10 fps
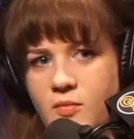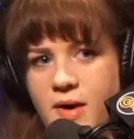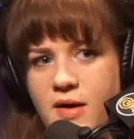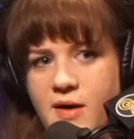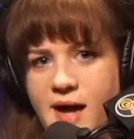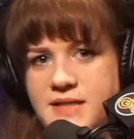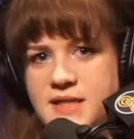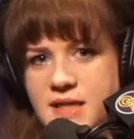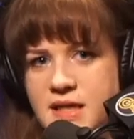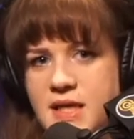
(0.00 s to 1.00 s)
where I
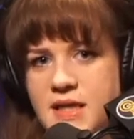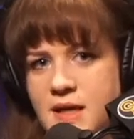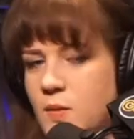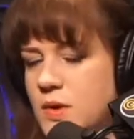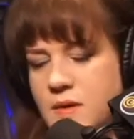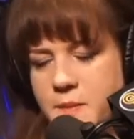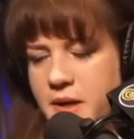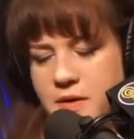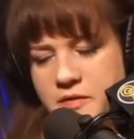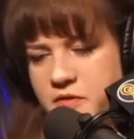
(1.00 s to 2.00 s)
didn't think they would look
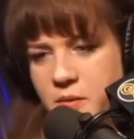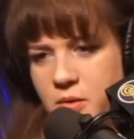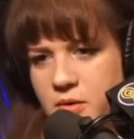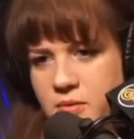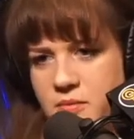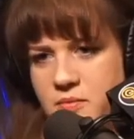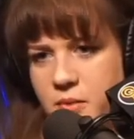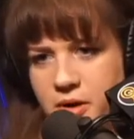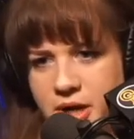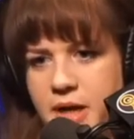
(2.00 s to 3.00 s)
better if they weren't
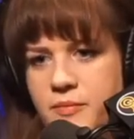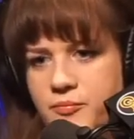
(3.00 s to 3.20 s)
wearing it.